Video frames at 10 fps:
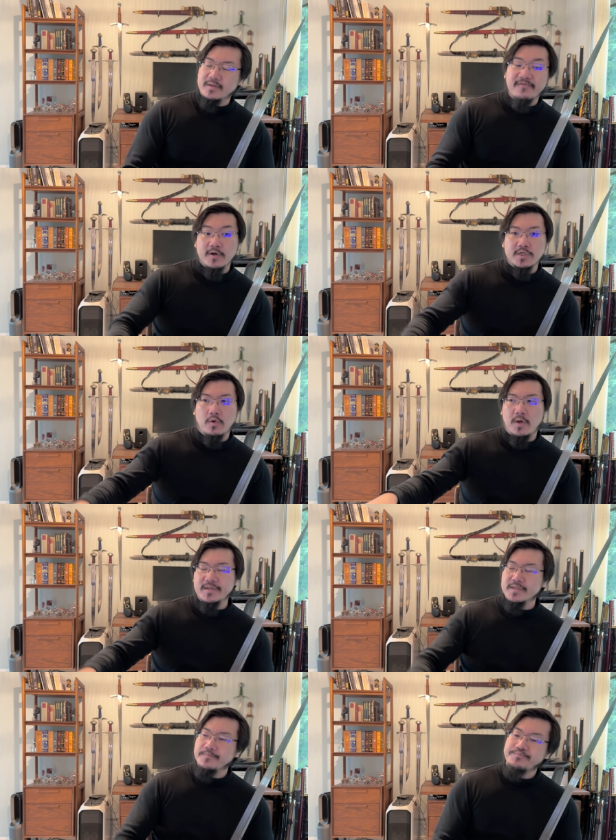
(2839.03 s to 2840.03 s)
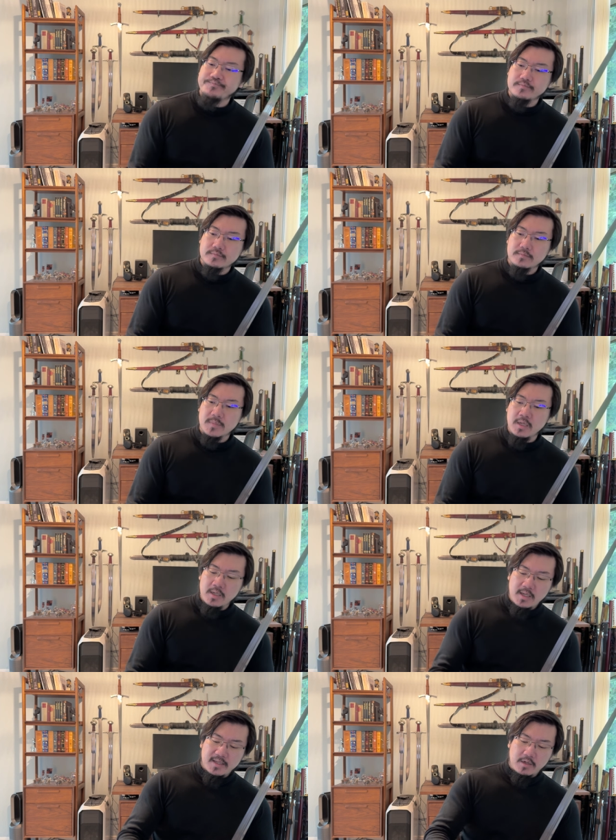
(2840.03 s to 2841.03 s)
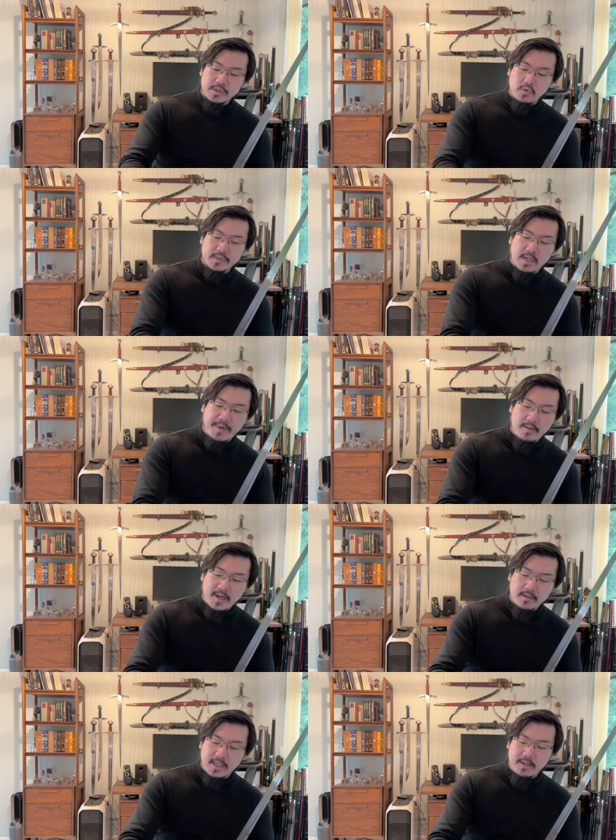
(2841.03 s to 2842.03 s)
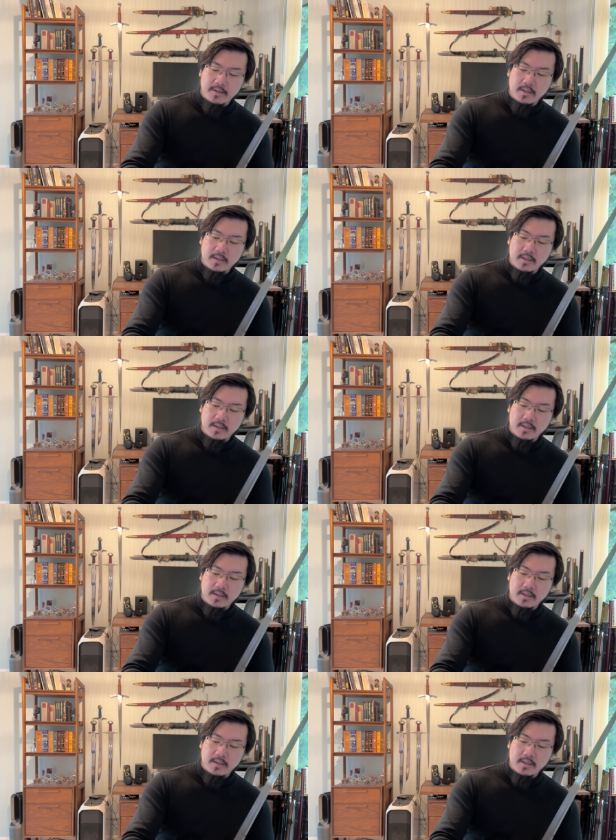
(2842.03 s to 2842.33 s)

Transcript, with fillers: The functional ones. And their swords are primarily